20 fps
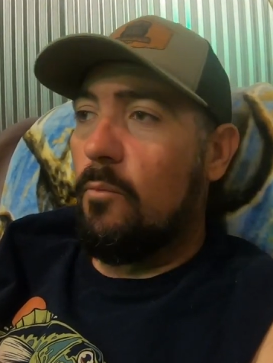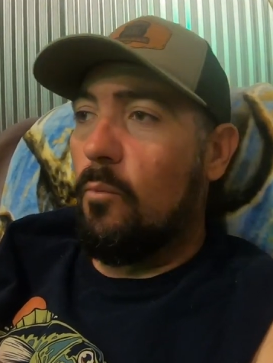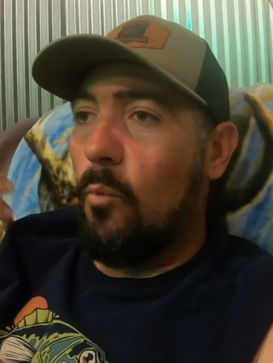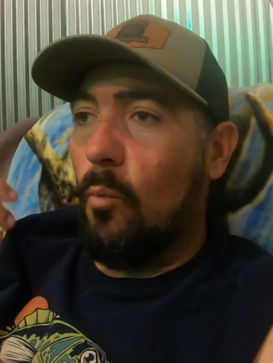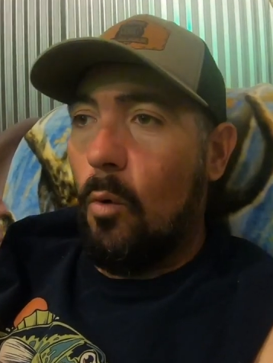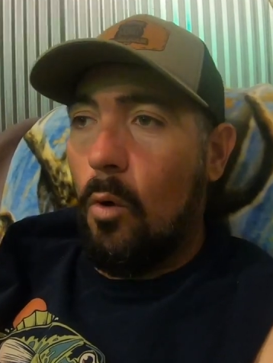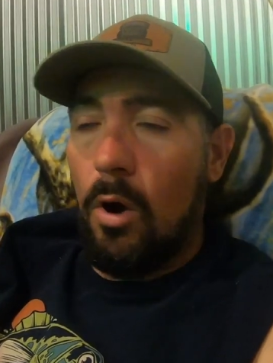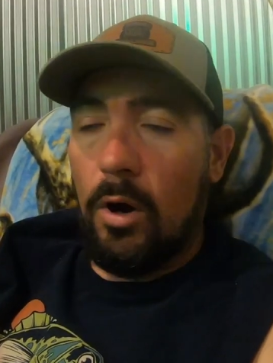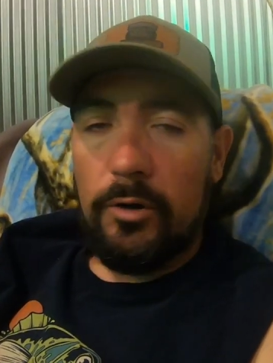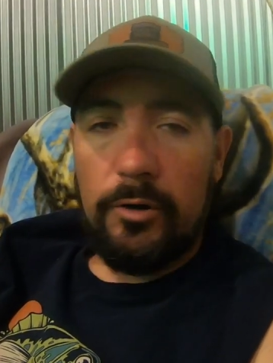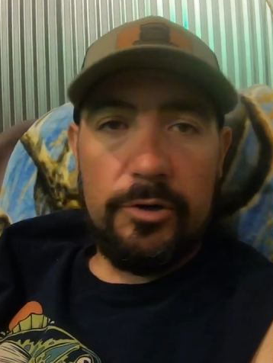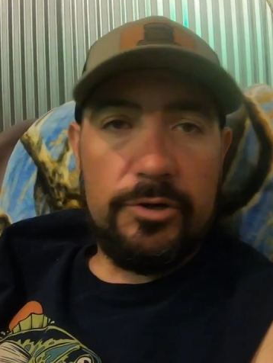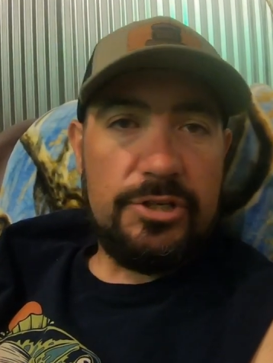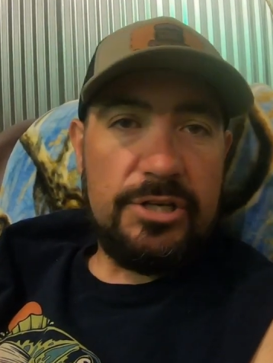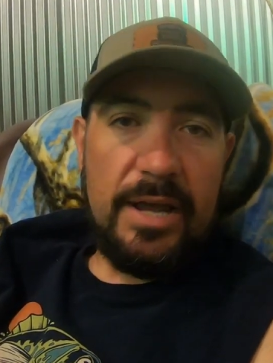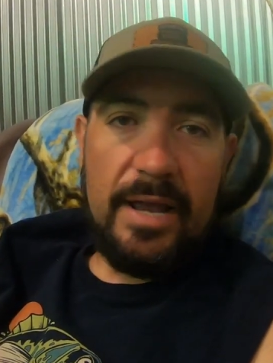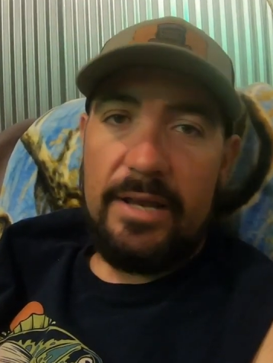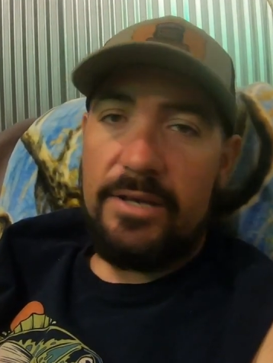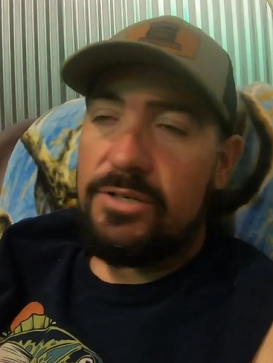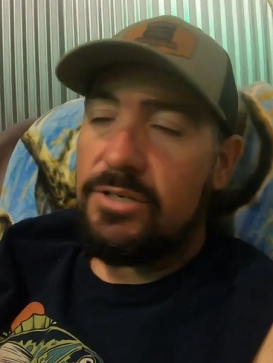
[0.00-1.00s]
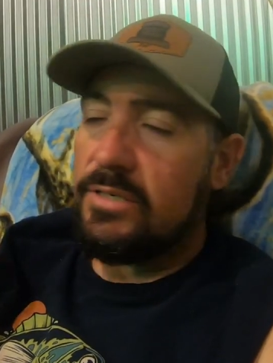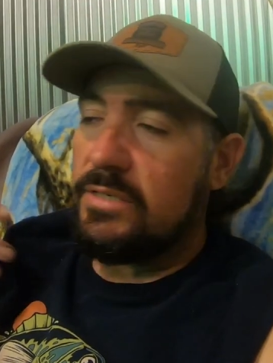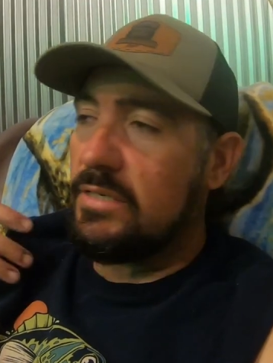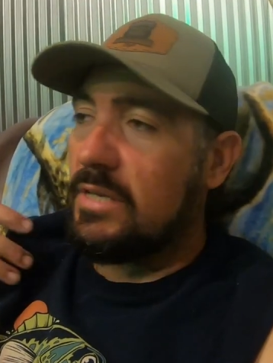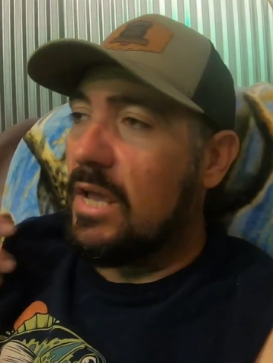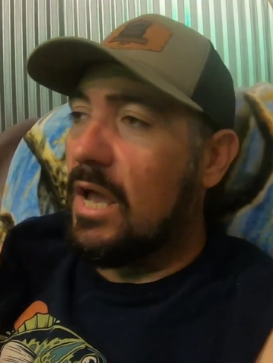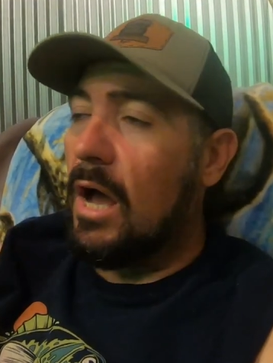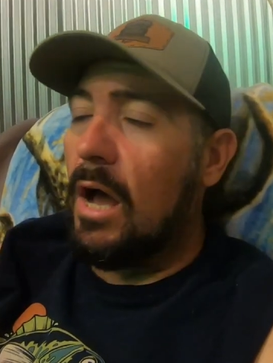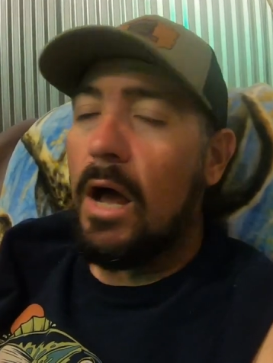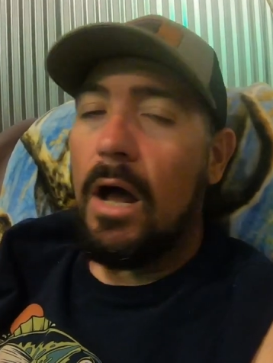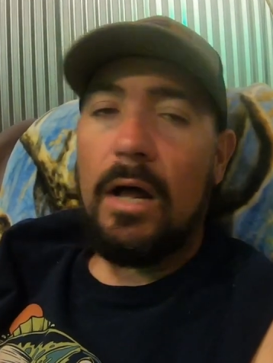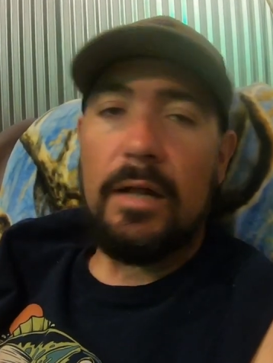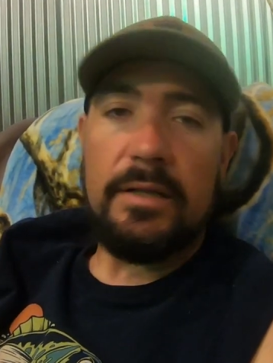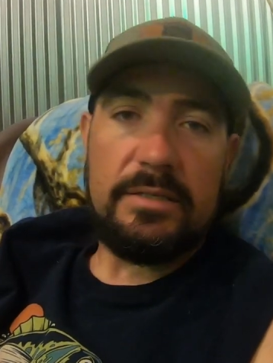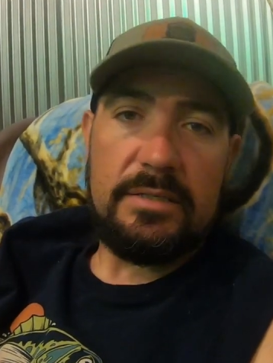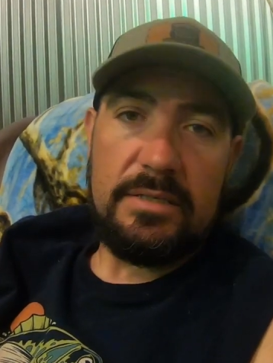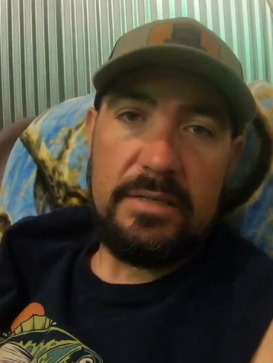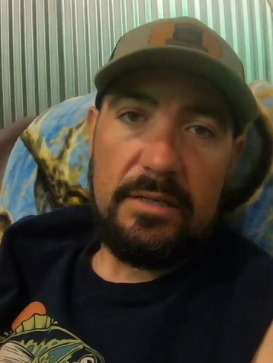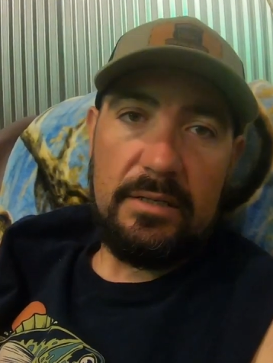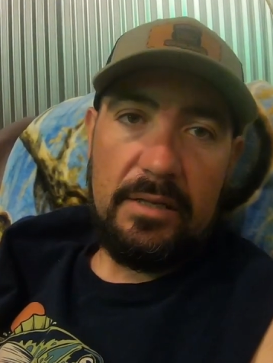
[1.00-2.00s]
Water changes
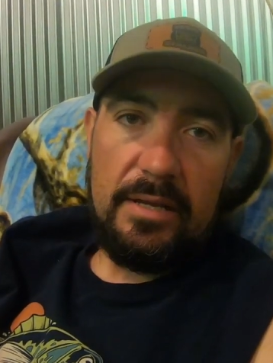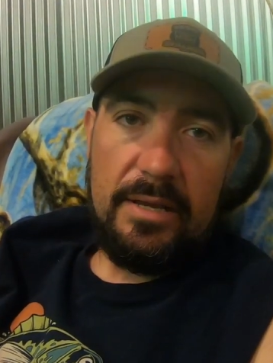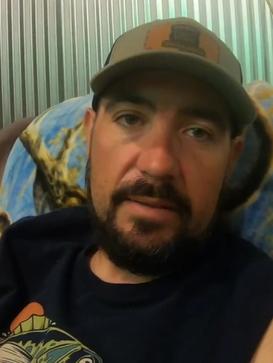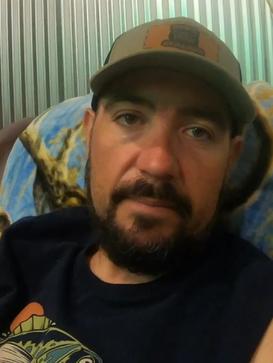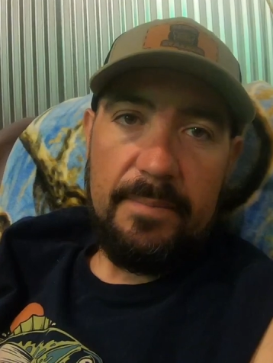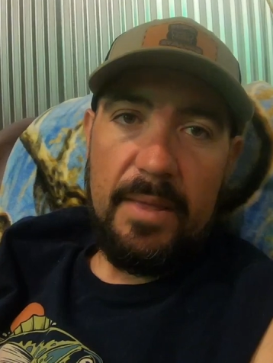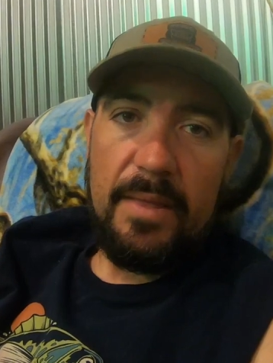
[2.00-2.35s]
constantly.